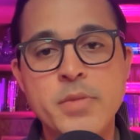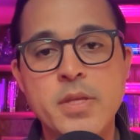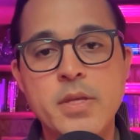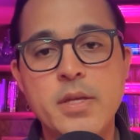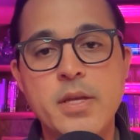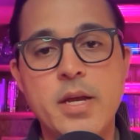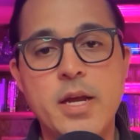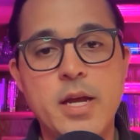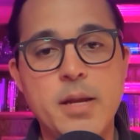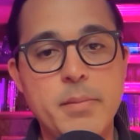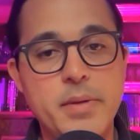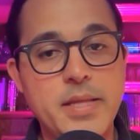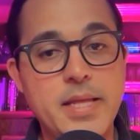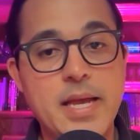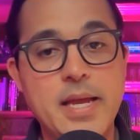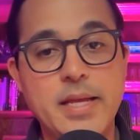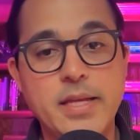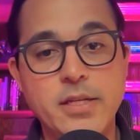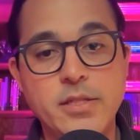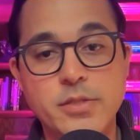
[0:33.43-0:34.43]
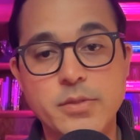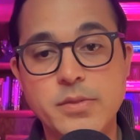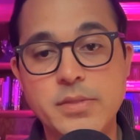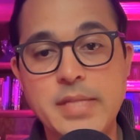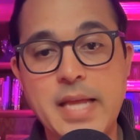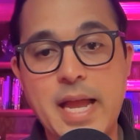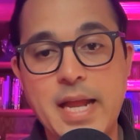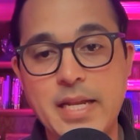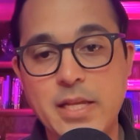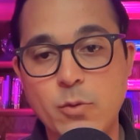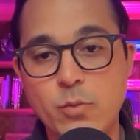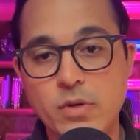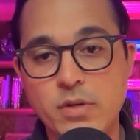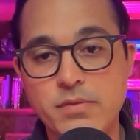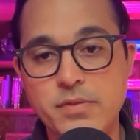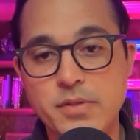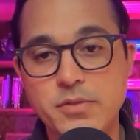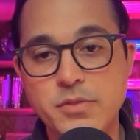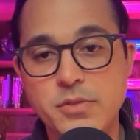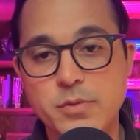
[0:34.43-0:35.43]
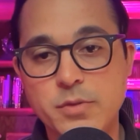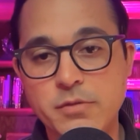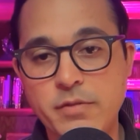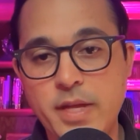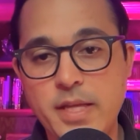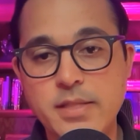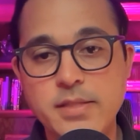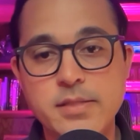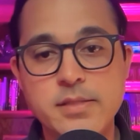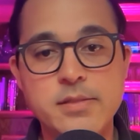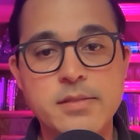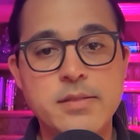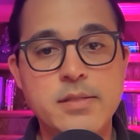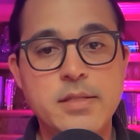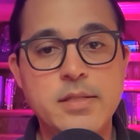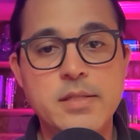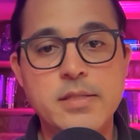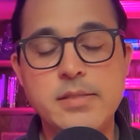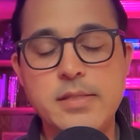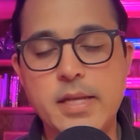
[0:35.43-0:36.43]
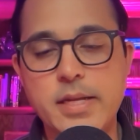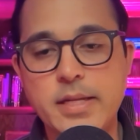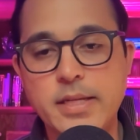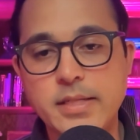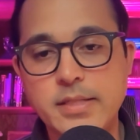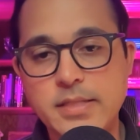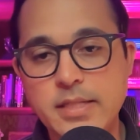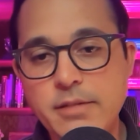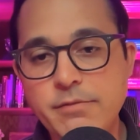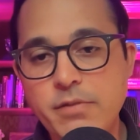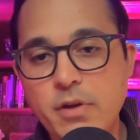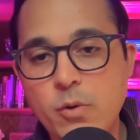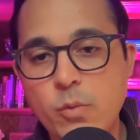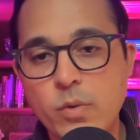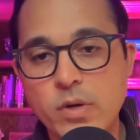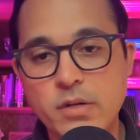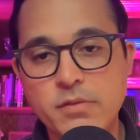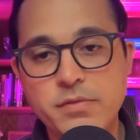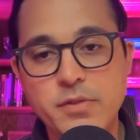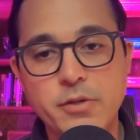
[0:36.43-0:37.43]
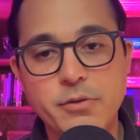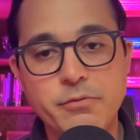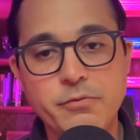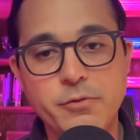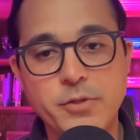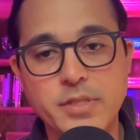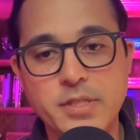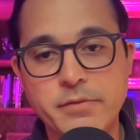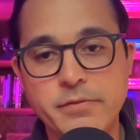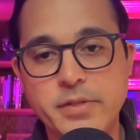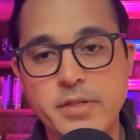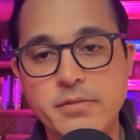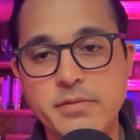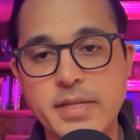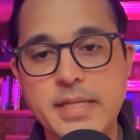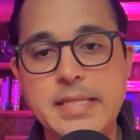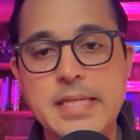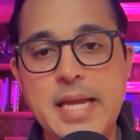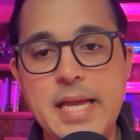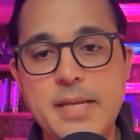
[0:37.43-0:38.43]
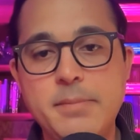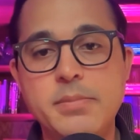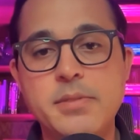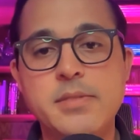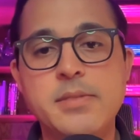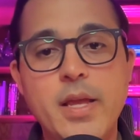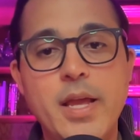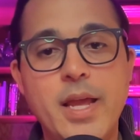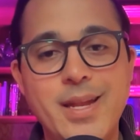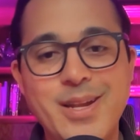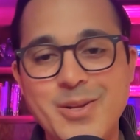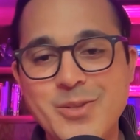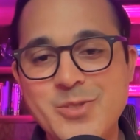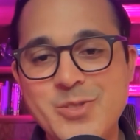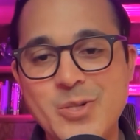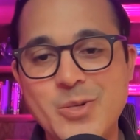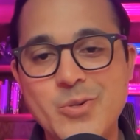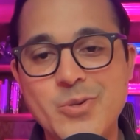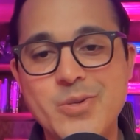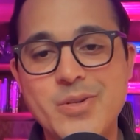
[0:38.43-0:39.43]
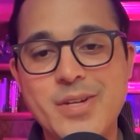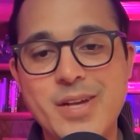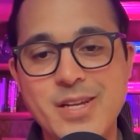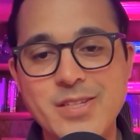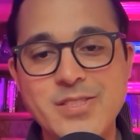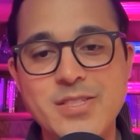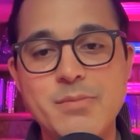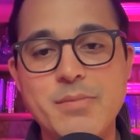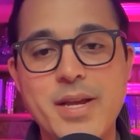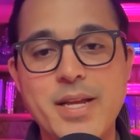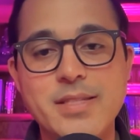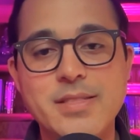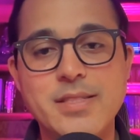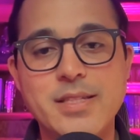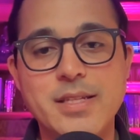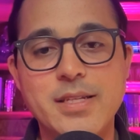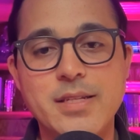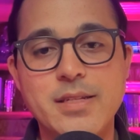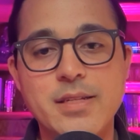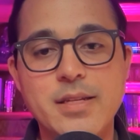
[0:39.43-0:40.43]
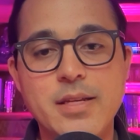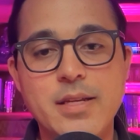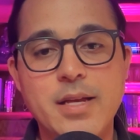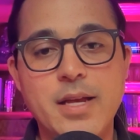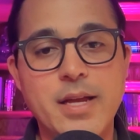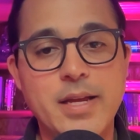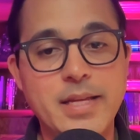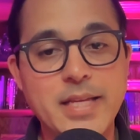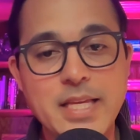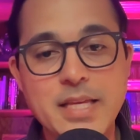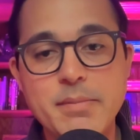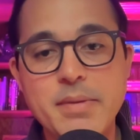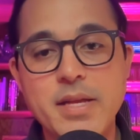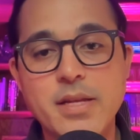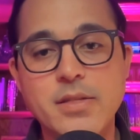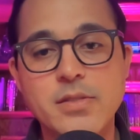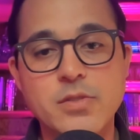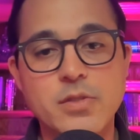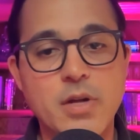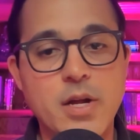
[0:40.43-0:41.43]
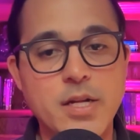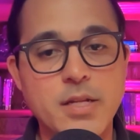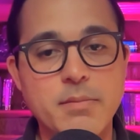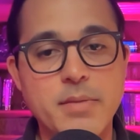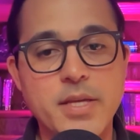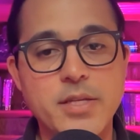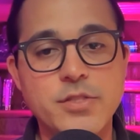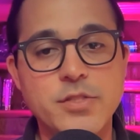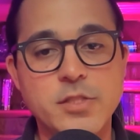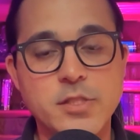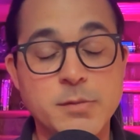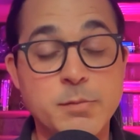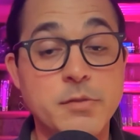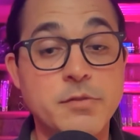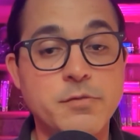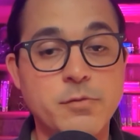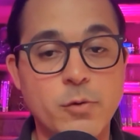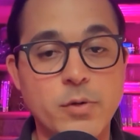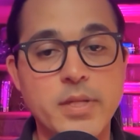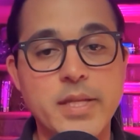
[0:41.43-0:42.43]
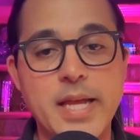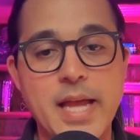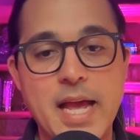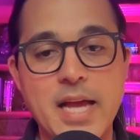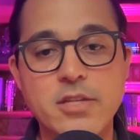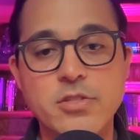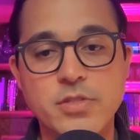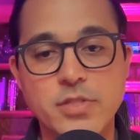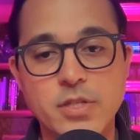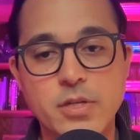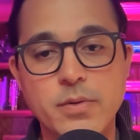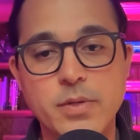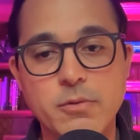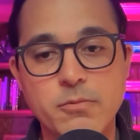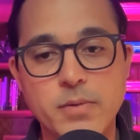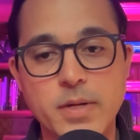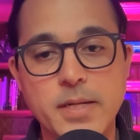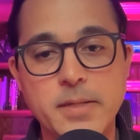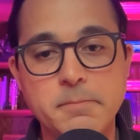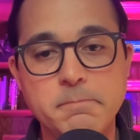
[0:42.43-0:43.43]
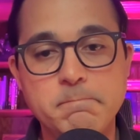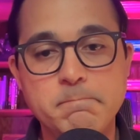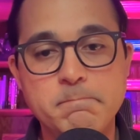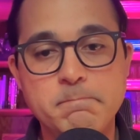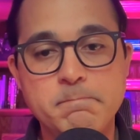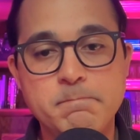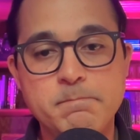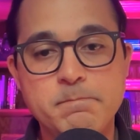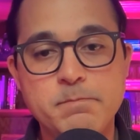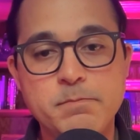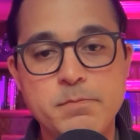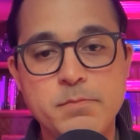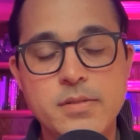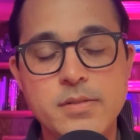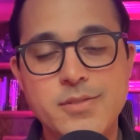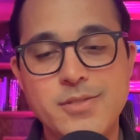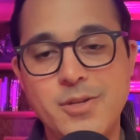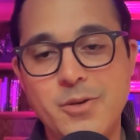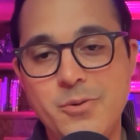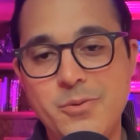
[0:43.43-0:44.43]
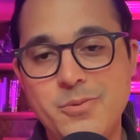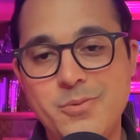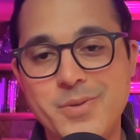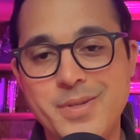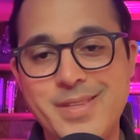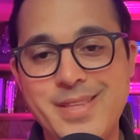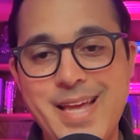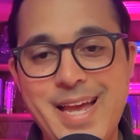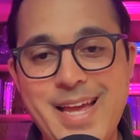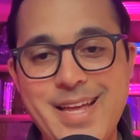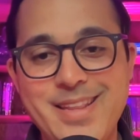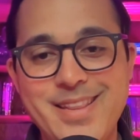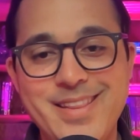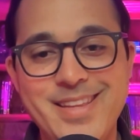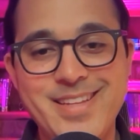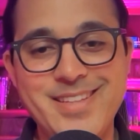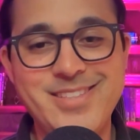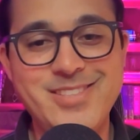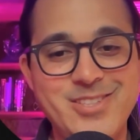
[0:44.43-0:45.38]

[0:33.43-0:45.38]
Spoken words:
And that includes adding workflows to events, setting a default workflow for different event types, and also customizing emails or automations before they actually go and run. So with that, let's